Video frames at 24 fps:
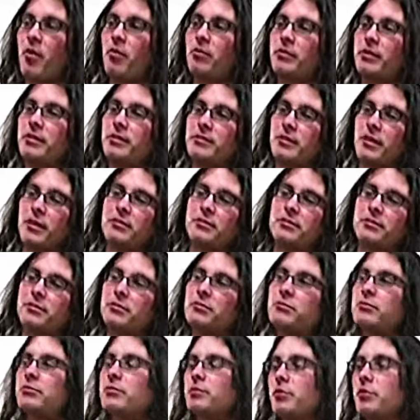only done
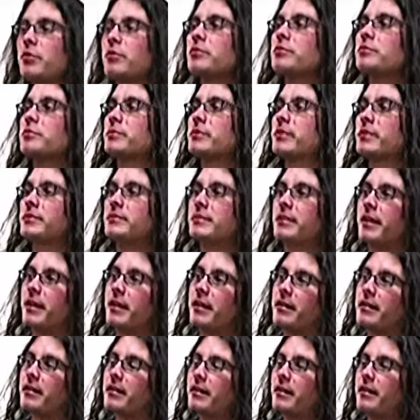2 tours with this kit.
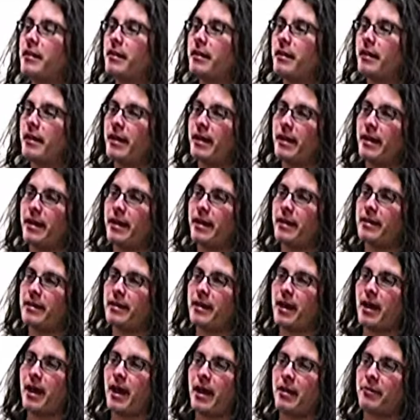And
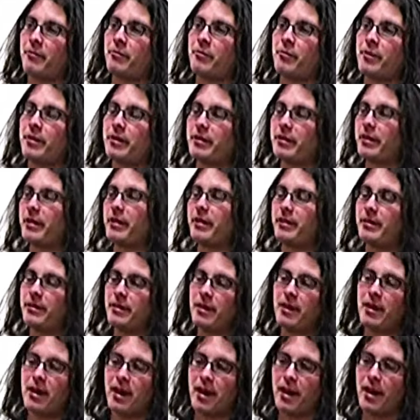I really
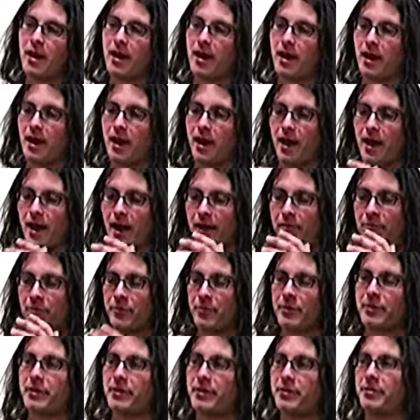
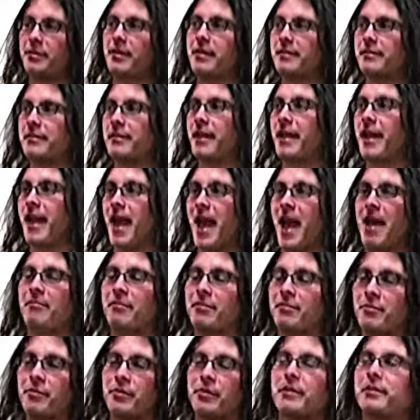think that I
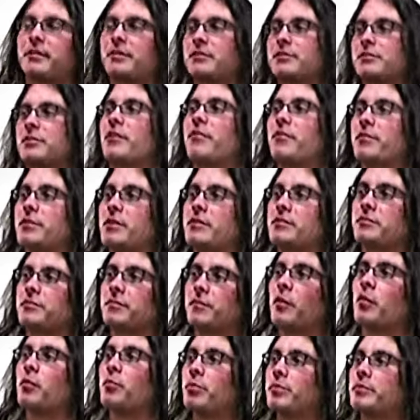haven't really discovered its
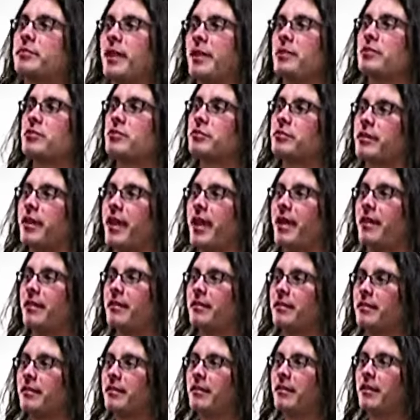full potential yet.
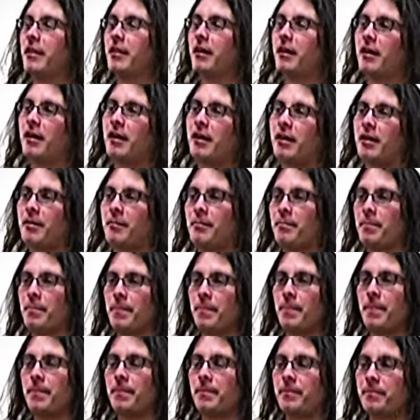
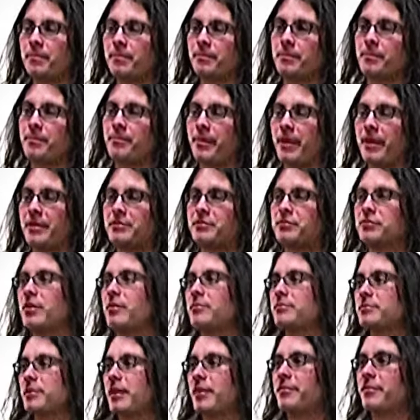The The bass
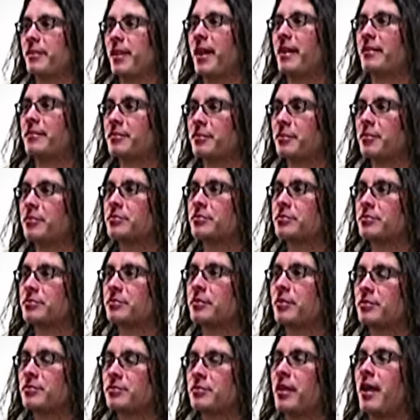drums, I've got those
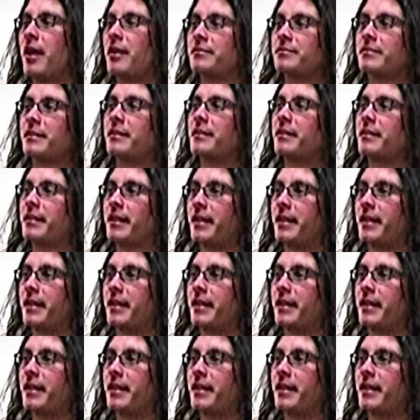locked in, and,